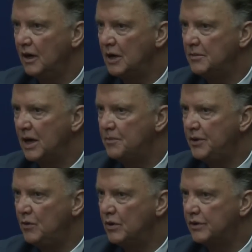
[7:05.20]
I'm
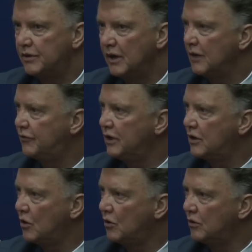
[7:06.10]
happy with every
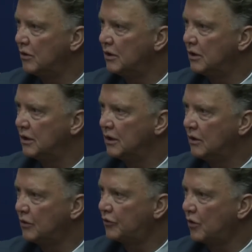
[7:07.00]
goal,
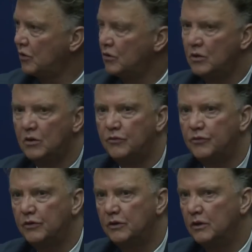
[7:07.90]
also
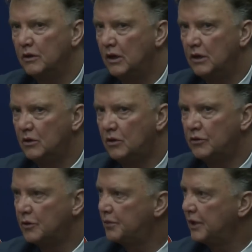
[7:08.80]
of
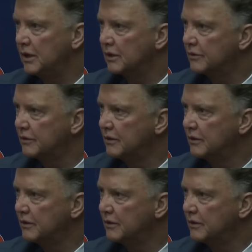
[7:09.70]
older players.